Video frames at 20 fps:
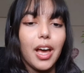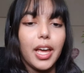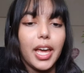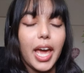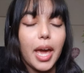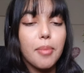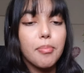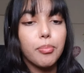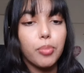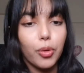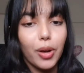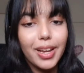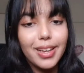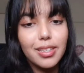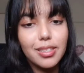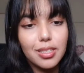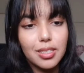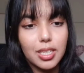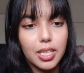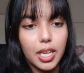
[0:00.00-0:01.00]

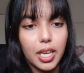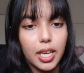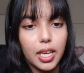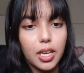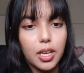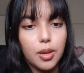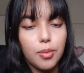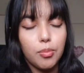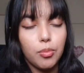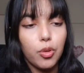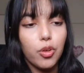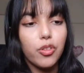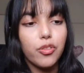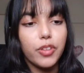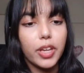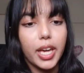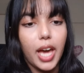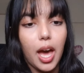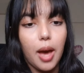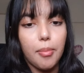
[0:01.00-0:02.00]
Embracing
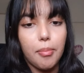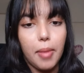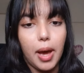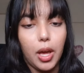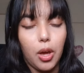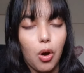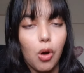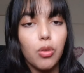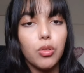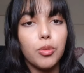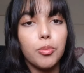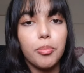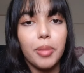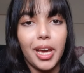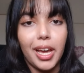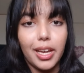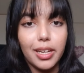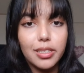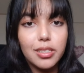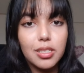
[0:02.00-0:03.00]
moving at my own
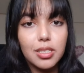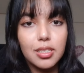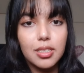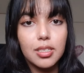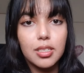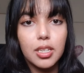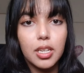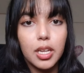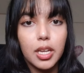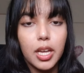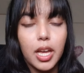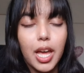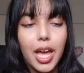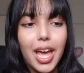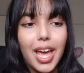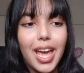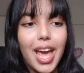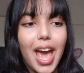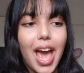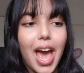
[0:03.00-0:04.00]
pace
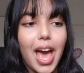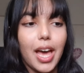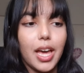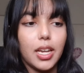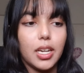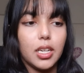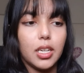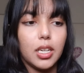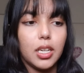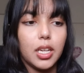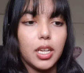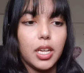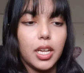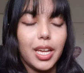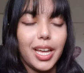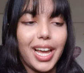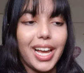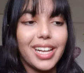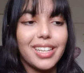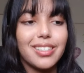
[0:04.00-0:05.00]
and
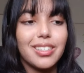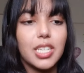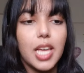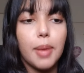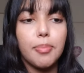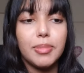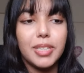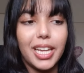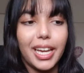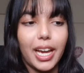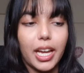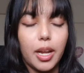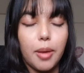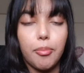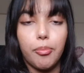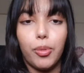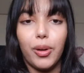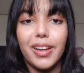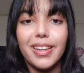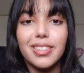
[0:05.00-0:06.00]
accepting and
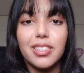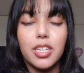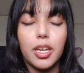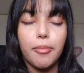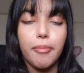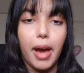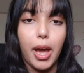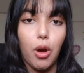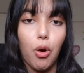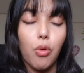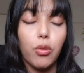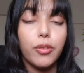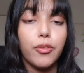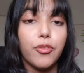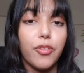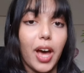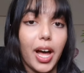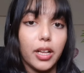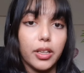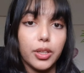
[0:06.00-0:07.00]
embracing my own
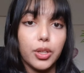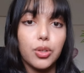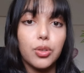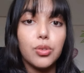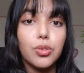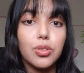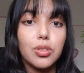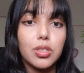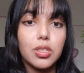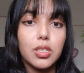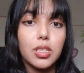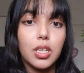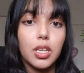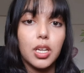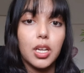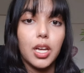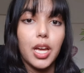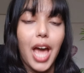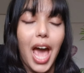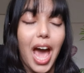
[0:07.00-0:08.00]
values
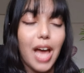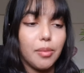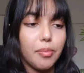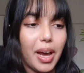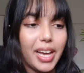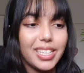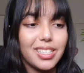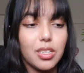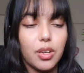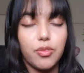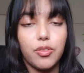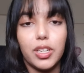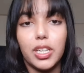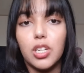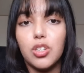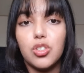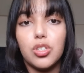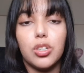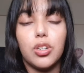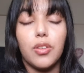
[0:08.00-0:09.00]
and my
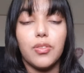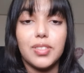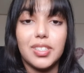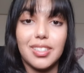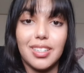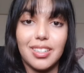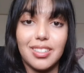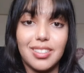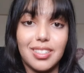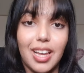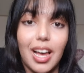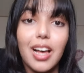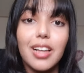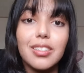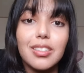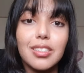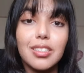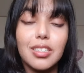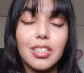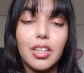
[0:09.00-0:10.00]
definition of
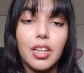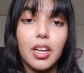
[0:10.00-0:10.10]
success